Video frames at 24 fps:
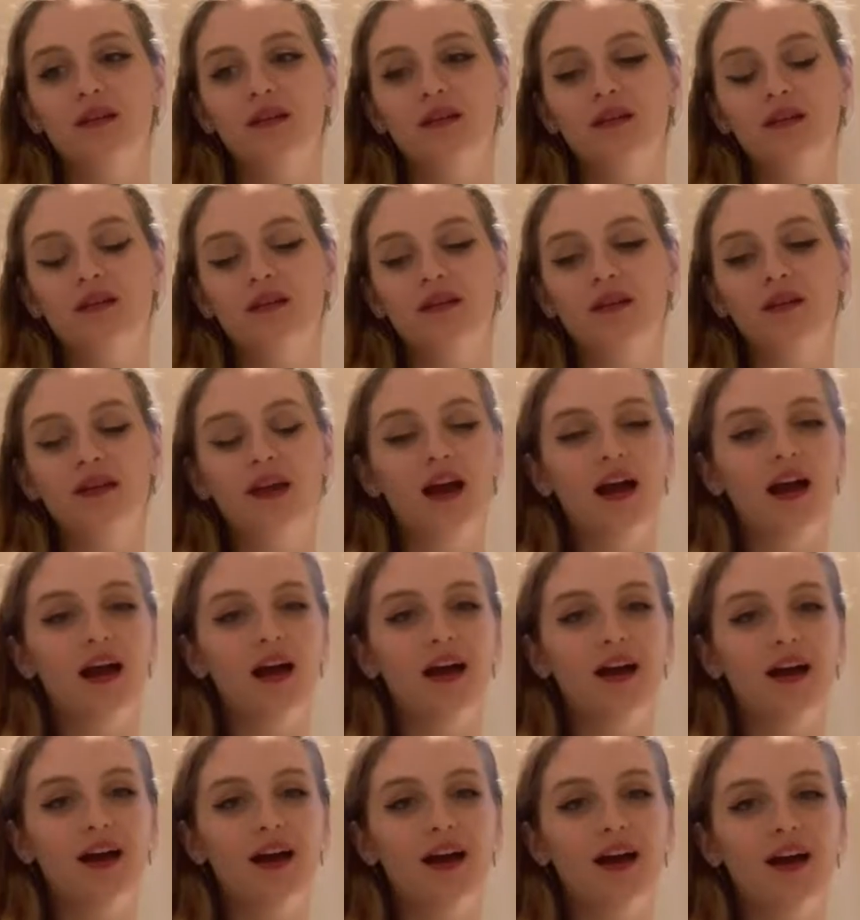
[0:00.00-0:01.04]
So
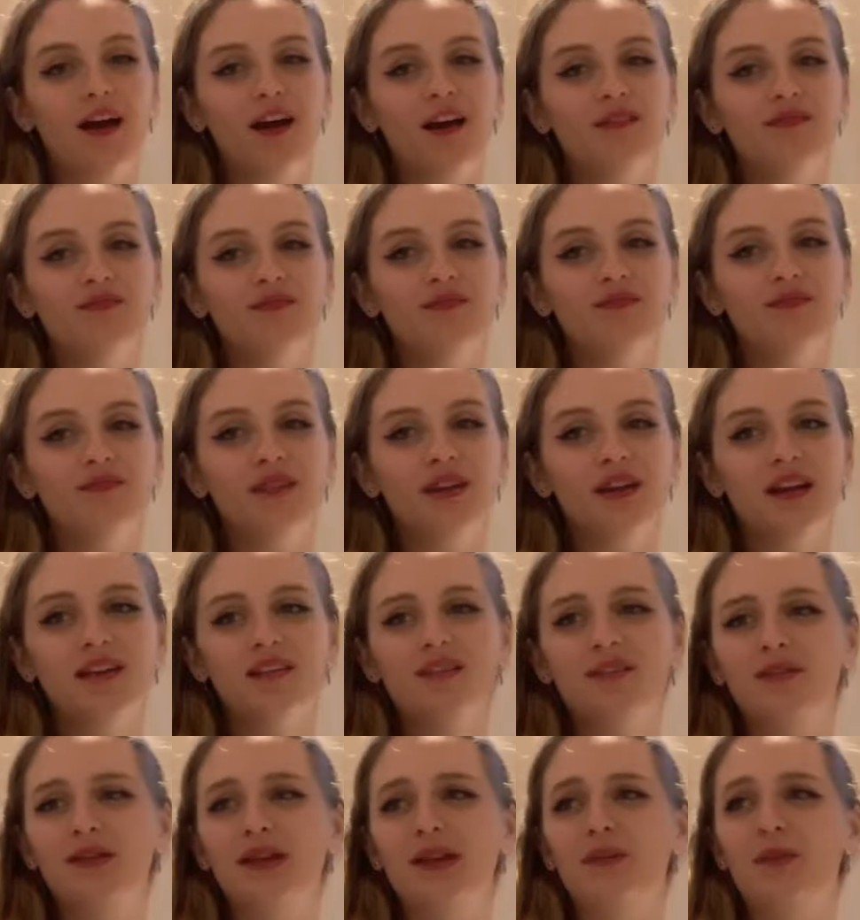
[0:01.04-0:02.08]
yeah, he's
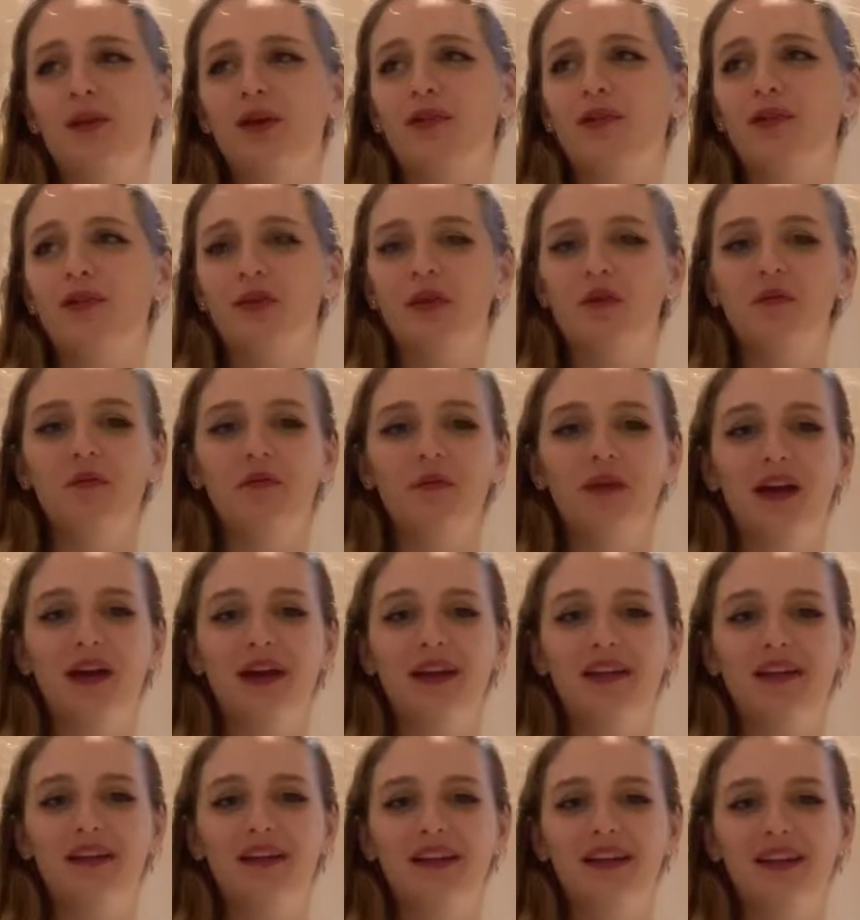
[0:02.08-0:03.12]
a really beautiful human
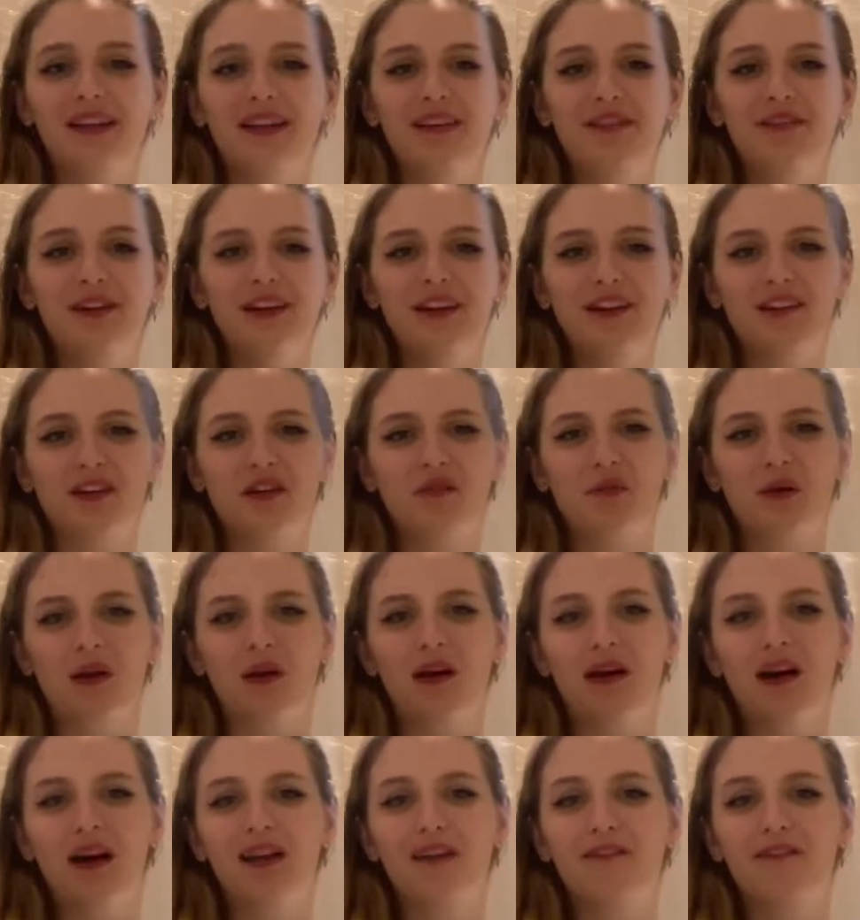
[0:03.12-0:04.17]
being, and he really changed my
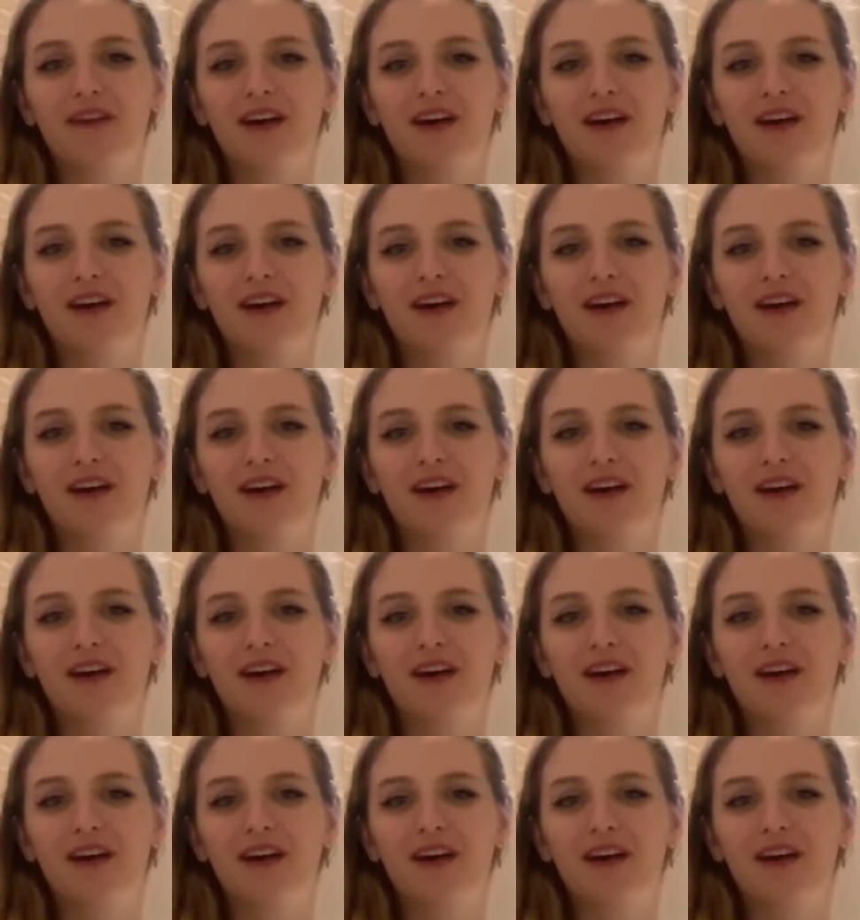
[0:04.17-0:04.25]
life.